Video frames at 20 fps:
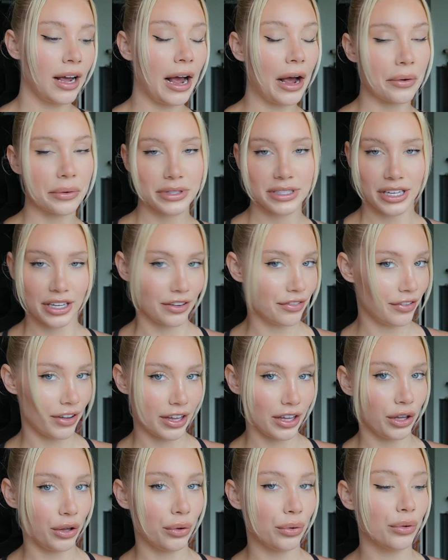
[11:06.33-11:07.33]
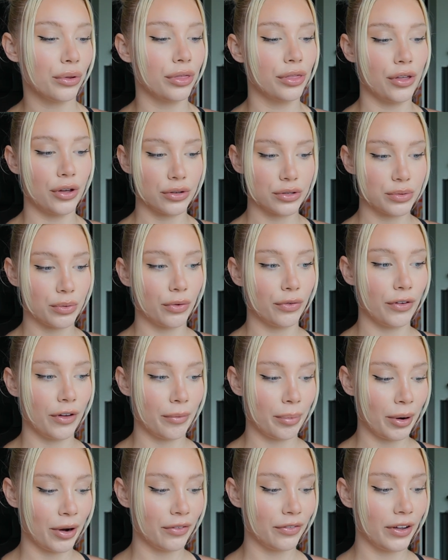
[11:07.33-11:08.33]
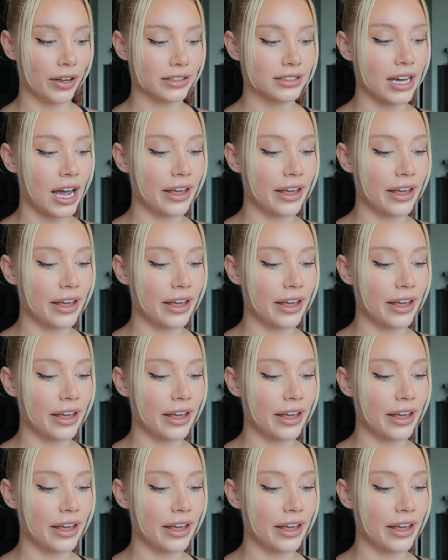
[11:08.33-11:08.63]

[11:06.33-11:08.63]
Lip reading: how it's gonna fit you, those will fit perfect.